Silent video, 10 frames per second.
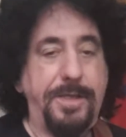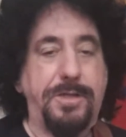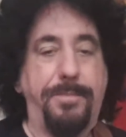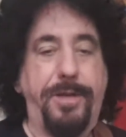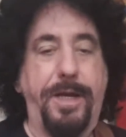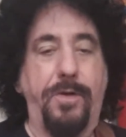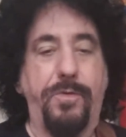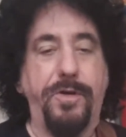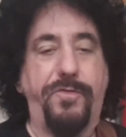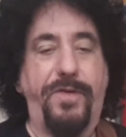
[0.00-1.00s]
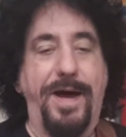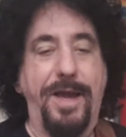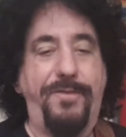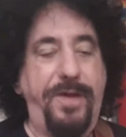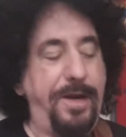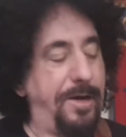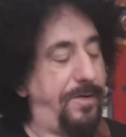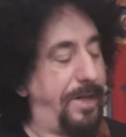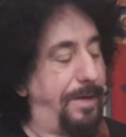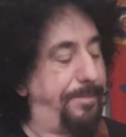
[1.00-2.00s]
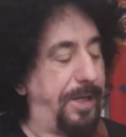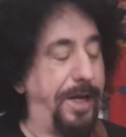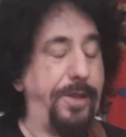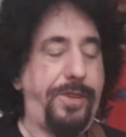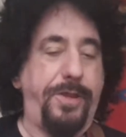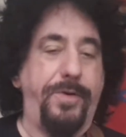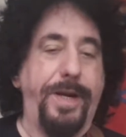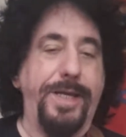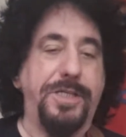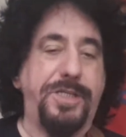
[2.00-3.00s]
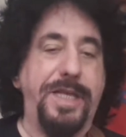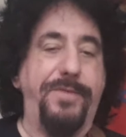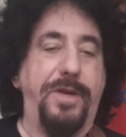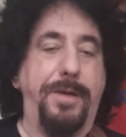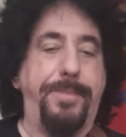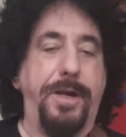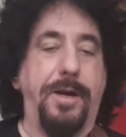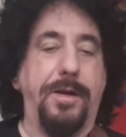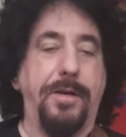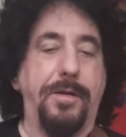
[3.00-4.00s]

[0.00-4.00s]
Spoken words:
So I'm playing a root 5 here, then I'm playing a 3 and 7 up here.